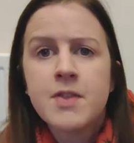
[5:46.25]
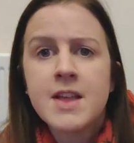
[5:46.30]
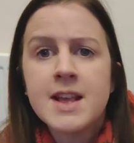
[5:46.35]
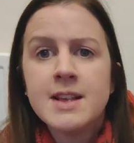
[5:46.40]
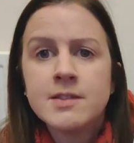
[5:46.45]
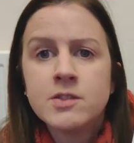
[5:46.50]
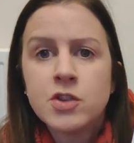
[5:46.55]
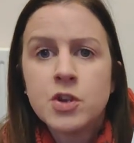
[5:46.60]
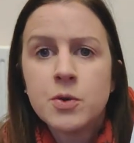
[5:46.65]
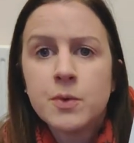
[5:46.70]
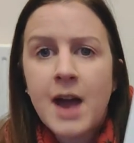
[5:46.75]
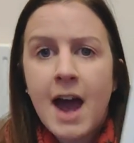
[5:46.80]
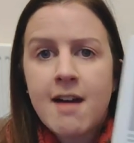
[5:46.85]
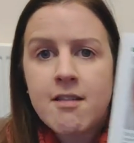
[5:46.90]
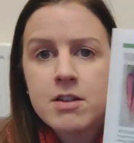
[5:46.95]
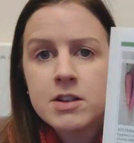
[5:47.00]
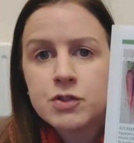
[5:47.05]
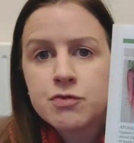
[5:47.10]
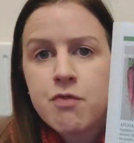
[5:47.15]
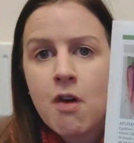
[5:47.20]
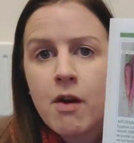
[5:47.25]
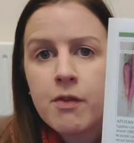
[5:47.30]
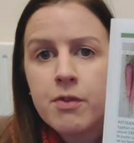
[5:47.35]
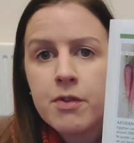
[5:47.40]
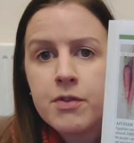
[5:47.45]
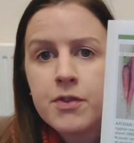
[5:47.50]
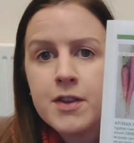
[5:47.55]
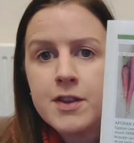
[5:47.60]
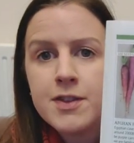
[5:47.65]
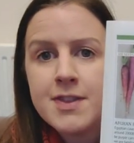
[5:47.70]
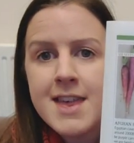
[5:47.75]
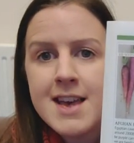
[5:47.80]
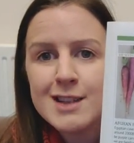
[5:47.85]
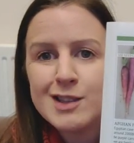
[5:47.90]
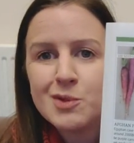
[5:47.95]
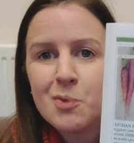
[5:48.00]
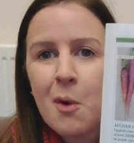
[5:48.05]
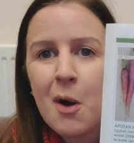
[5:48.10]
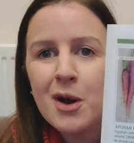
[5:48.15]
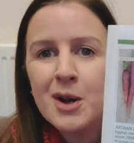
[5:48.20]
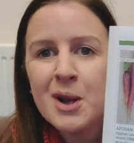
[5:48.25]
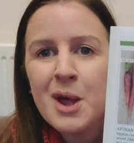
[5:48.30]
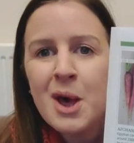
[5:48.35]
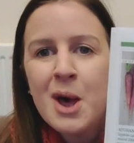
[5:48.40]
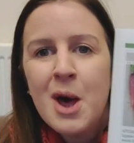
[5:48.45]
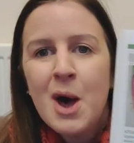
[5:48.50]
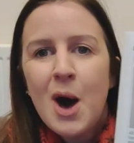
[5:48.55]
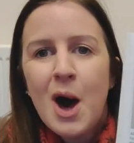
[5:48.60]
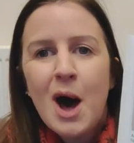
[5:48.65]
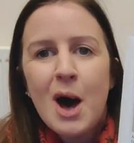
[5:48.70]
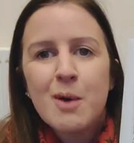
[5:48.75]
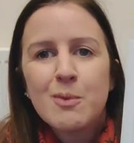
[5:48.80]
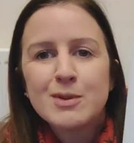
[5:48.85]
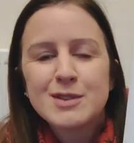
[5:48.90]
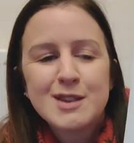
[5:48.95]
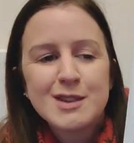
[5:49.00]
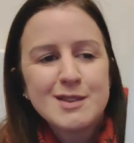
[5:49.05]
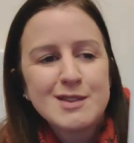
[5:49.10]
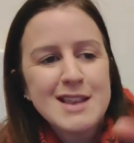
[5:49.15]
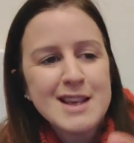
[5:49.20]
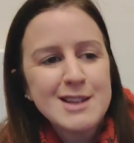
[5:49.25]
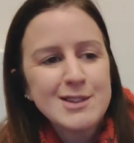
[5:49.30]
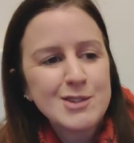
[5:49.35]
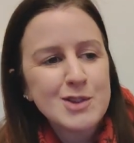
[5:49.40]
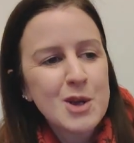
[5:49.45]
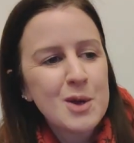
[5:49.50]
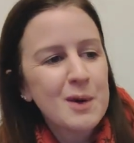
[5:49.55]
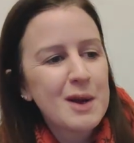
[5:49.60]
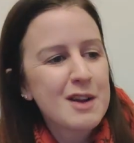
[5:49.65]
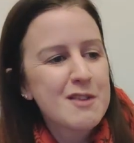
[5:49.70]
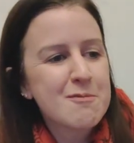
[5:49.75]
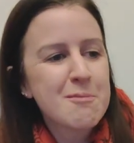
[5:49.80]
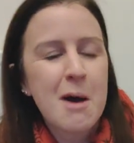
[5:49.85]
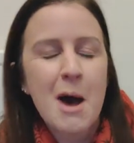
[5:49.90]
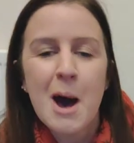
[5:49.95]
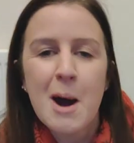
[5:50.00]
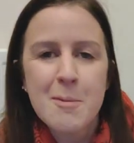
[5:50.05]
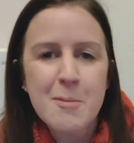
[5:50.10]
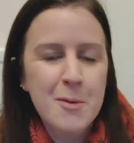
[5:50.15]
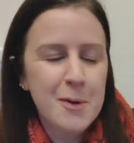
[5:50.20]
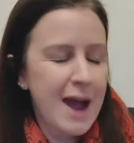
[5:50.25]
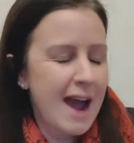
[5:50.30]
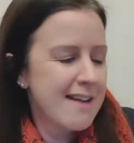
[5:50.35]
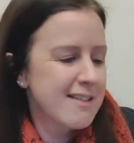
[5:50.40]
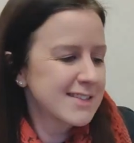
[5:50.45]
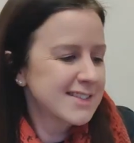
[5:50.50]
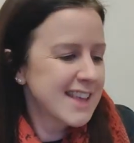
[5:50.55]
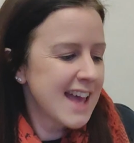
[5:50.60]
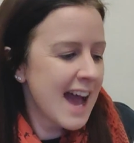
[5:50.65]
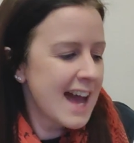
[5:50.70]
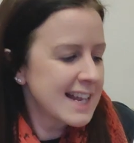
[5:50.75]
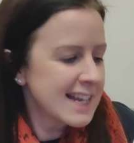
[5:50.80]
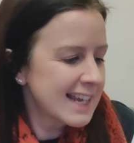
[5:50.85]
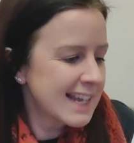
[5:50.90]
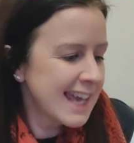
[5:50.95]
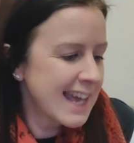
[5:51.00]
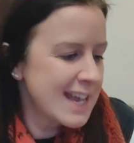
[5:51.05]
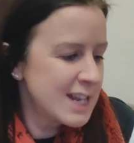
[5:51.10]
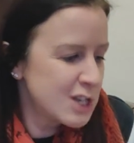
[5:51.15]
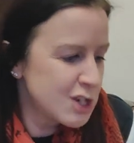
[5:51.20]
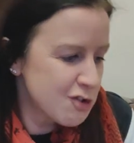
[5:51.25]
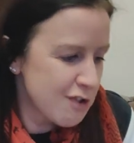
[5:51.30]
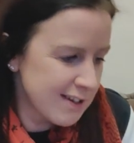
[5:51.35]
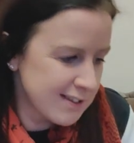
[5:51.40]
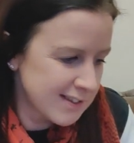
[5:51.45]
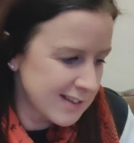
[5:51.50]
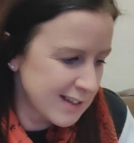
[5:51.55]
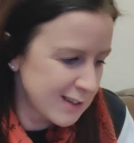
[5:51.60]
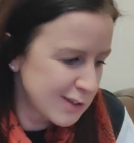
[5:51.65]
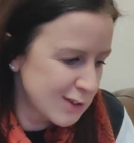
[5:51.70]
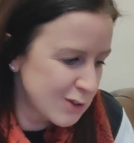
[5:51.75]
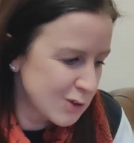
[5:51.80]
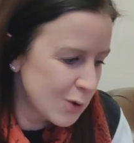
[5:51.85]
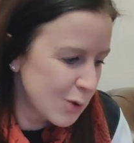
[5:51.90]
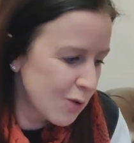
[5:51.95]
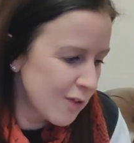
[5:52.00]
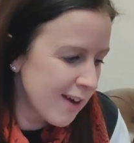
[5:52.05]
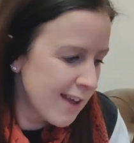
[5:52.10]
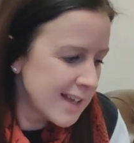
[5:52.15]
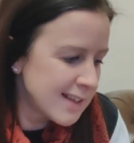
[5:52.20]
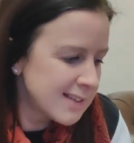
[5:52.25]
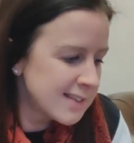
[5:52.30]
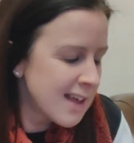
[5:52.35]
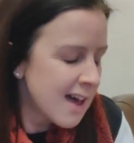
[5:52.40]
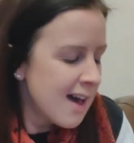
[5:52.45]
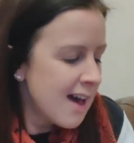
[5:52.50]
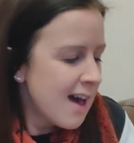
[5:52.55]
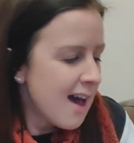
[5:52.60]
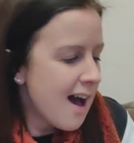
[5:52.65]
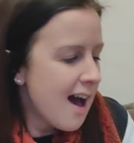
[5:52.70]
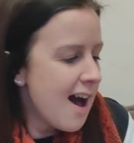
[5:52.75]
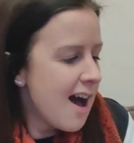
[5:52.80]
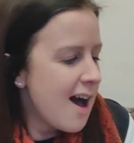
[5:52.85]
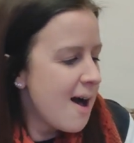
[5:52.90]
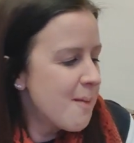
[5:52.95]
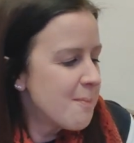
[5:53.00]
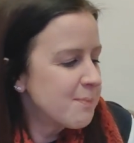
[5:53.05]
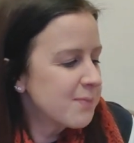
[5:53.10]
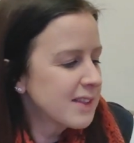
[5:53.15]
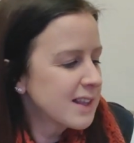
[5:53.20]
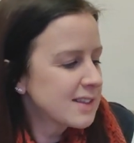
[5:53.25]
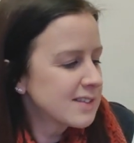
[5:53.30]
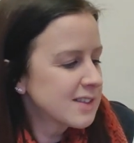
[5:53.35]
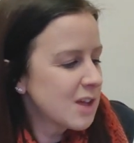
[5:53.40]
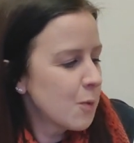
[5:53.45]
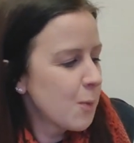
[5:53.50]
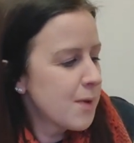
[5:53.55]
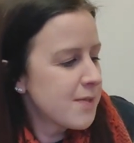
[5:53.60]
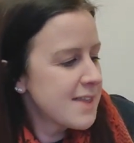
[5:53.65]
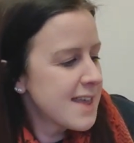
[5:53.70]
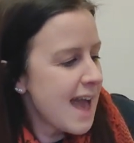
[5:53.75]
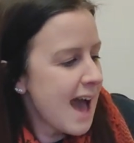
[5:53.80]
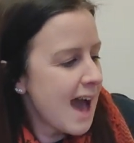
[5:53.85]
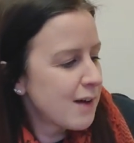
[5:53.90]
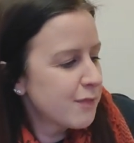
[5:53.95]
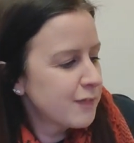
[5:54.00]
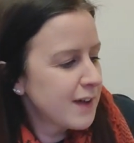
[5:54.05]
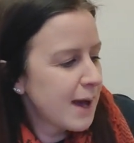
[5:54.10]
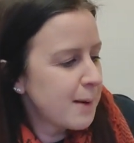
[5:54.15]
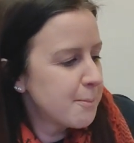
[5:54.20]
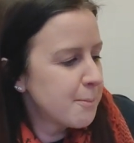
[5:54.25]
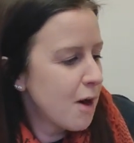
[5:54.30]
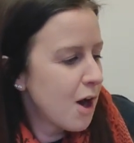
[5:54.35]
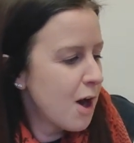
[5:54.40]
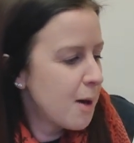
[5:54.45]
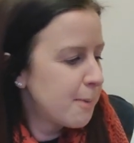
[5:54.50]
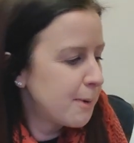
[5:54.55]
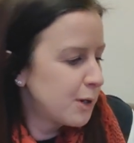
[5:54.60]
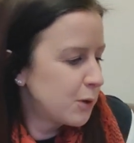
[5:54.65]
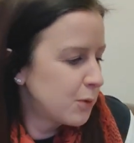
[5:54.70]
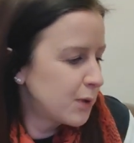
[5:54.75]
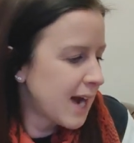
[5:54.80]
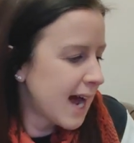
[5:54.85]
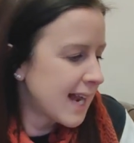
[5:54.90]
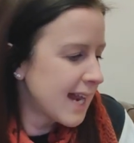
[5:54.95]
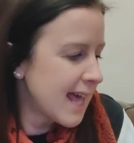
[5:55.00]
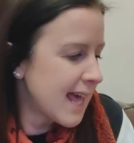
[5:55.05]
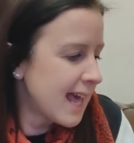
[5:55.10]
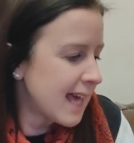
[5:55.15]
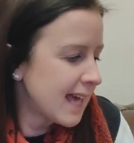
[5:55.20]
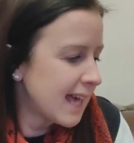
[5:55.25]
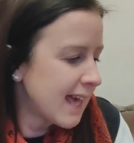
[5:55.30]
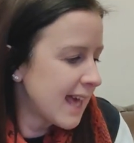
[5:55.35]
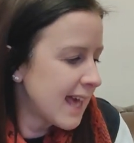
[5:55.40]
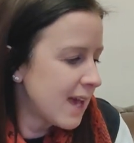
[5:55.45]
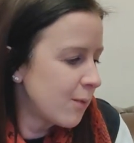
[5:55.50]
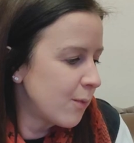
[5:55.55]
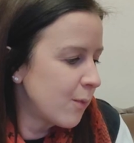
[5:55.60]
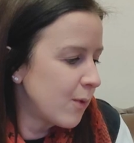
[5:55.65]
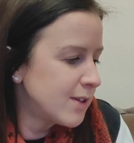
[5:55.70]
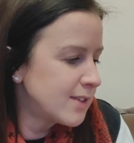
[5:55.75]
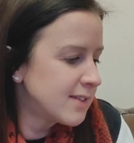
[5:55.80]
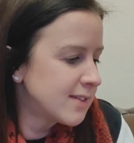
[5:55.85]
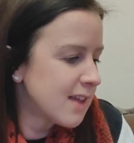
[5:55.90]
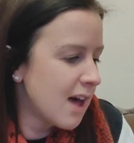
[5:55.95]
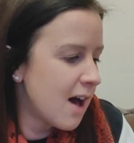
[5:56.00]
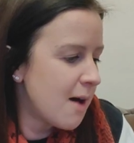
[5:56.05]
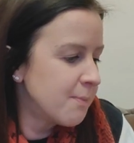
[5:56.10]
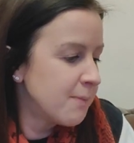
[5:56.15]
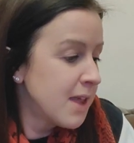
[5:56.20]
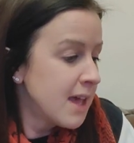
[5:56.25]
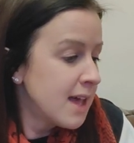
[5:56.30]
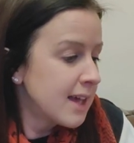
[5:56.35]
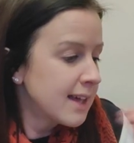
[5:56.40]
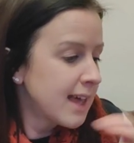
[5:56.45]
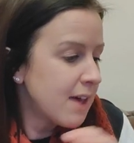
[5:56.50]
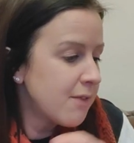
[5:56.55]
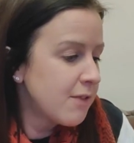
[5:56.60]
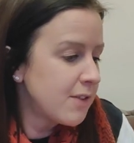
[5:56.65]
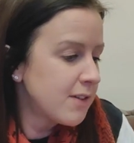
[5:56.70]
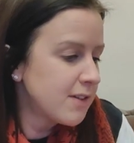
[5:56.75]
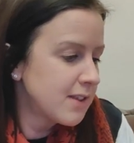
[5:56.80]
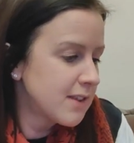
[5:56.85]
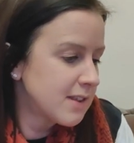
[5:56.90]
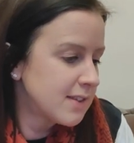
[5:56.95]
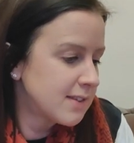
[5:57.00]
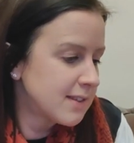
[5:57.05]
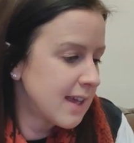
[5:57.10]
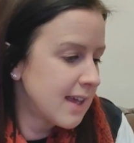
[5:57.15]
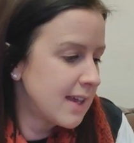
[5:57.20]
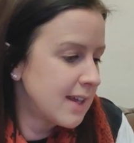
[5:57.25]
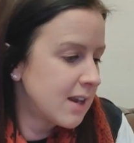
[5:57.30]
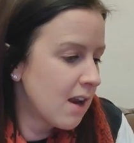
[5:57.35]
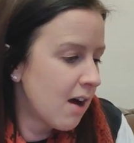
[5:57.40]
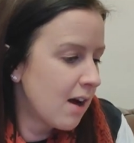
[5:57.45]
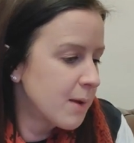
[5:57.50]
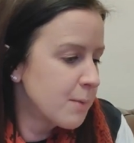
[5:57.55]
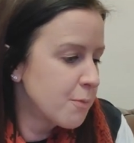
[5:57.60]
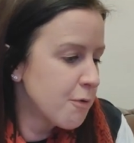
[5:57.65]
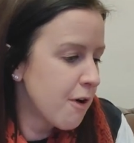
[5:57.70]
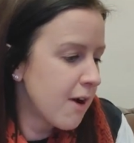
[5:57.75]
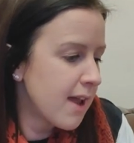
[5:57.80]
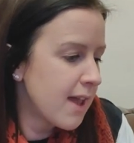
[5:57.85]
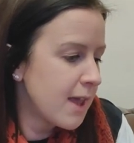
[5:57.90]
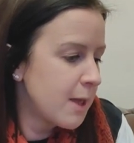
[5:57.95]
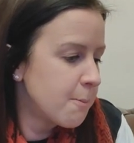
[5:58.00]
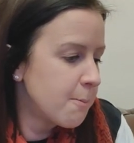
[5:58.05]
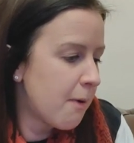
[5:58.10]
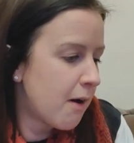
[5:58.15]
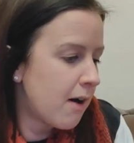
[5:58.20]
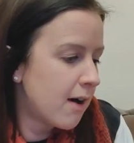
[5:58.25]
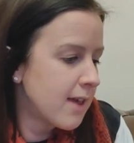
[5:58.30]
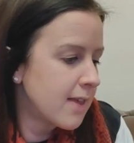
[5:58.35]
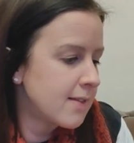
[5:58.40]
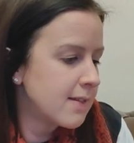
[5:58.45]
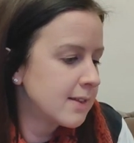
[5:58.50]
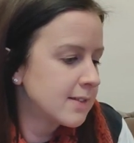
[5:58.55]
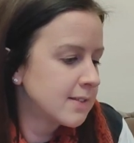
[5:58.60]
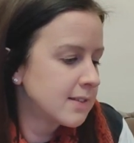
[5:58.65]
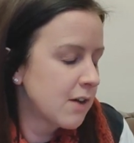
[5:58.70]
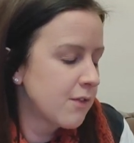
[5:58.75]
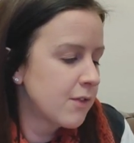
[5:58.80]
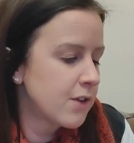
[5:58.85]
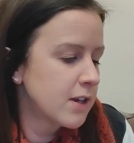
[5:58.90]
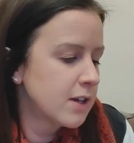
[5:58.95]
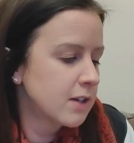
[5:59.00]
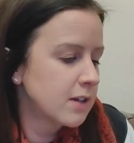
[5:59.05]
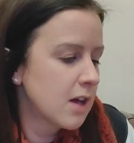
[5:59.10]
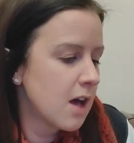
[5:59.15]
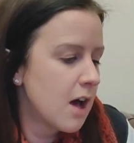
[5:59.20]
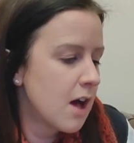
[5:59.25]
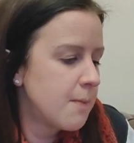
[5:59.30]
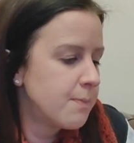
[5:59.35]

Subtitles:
these two carrots rather than this one was because these two kind of purple carrots, they had like interesting stories. So with the Afghan Purple Organic, it was given to the seed library by the Southern